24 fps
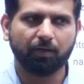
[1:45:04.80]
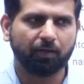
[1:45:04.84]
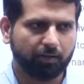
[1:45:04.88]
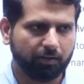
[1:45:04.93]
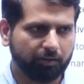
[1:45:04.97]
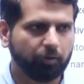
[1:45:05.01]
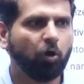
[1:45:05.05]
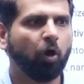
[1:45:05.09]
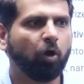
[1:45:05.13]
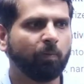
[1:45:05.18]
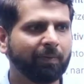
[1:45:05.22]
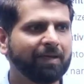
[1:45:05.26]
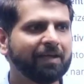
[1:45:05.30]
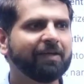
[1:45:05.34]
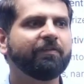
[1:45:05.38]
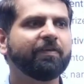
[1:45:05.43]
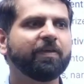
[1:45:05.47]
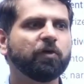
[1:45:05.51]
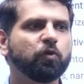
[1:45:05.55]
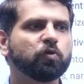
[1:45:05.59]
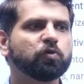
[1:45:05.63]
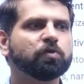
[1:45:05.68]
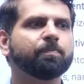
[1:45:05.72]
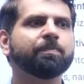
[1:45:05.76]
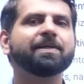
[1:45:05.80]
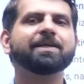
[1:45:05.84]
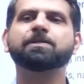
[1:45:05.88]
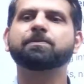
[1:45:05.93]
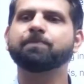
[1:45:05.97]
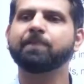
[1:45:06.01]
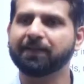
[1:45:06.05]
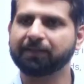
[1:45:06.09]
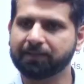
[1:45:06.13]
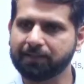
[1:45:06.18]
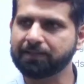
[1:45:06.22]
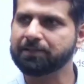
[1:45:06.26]
Normally we use mixed
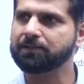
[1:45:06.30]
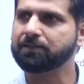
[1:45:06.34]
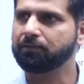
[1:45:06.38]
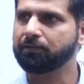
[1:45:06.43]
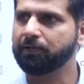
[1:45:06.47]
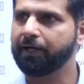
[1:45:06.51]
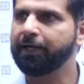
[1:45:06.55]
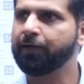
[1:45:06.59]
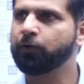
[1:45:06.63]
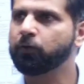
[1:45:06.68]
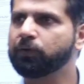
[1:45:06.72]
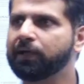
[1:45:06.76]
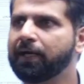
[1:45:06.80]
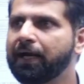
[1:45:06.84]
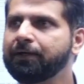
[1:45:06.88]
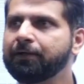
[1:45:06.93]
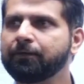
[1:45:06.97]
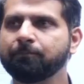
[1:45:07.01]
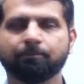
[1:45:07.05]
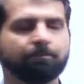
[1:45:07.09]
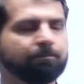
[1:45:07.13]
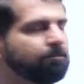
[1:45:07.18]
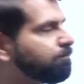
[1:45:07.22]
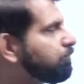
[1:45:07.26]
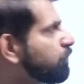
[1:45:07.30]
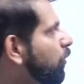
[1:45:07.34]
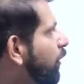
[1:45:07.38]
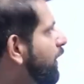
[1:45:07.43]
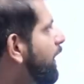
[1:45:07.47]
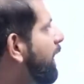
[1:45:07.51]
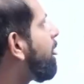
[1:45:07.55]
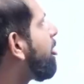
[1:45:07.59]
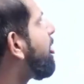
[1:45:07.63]
methods into that. Okay,